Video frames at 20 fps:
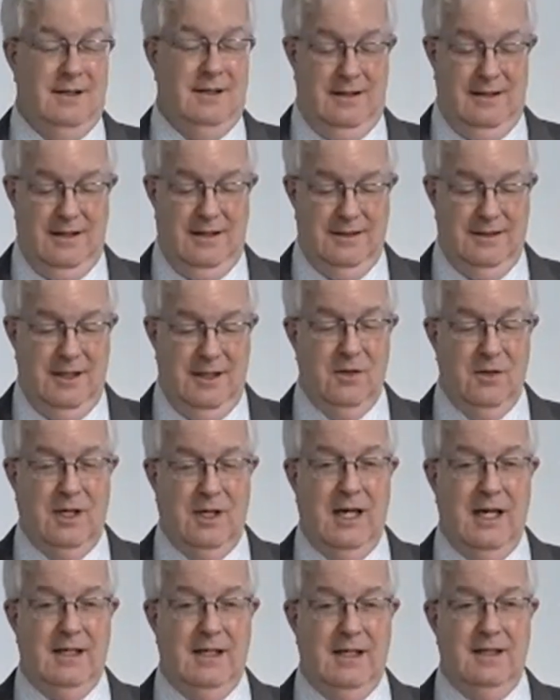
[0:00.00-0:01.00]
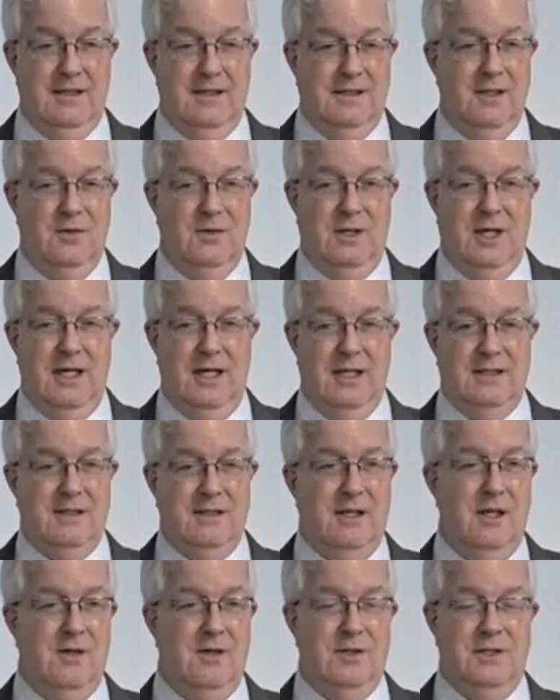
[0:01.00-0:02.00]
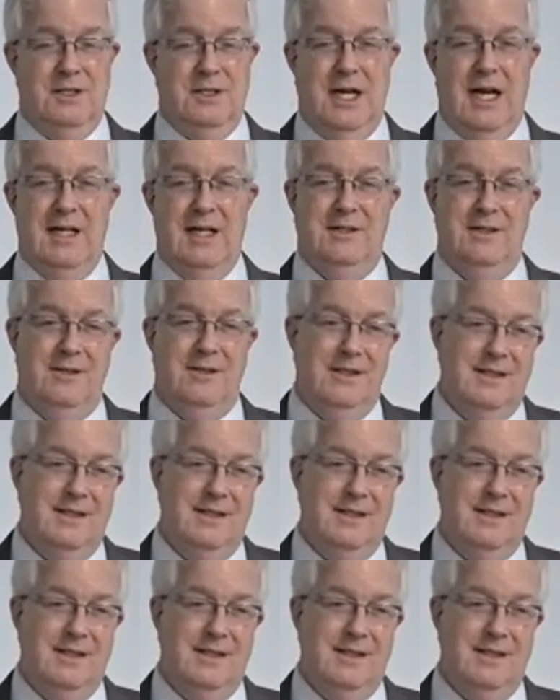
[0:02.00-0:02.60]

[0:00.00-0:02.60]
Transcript: there's no case law or statute